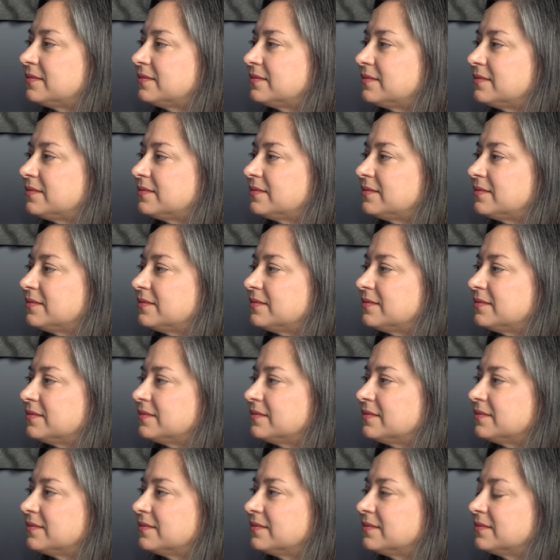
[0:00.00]

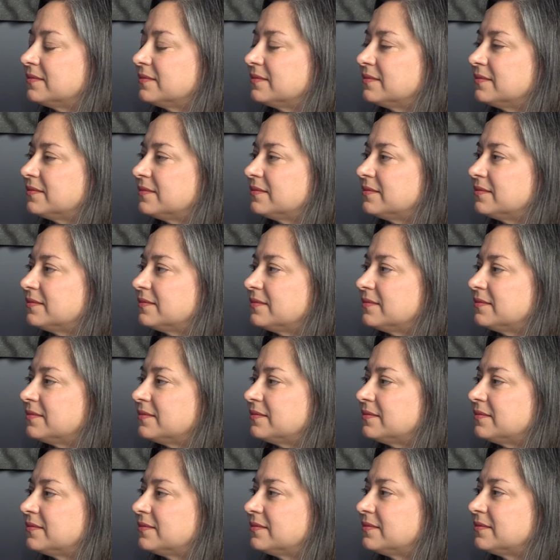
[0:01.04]

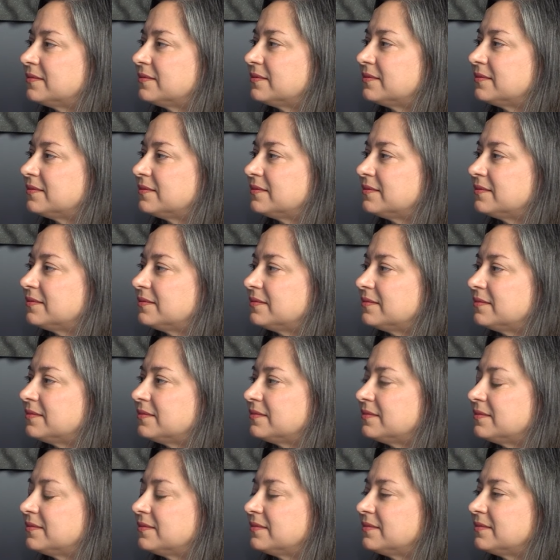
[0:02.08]

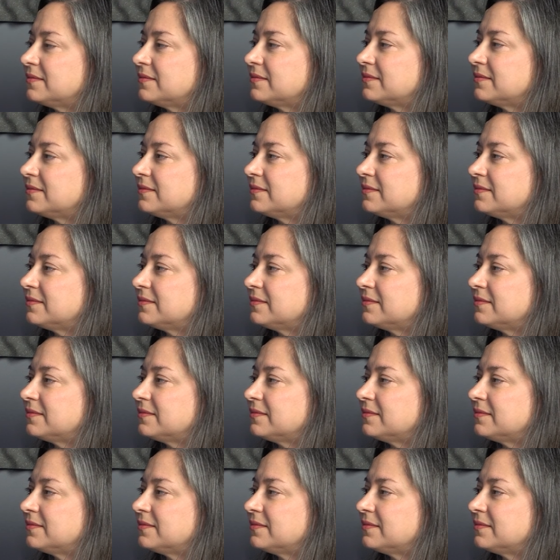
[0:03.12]
[no speech]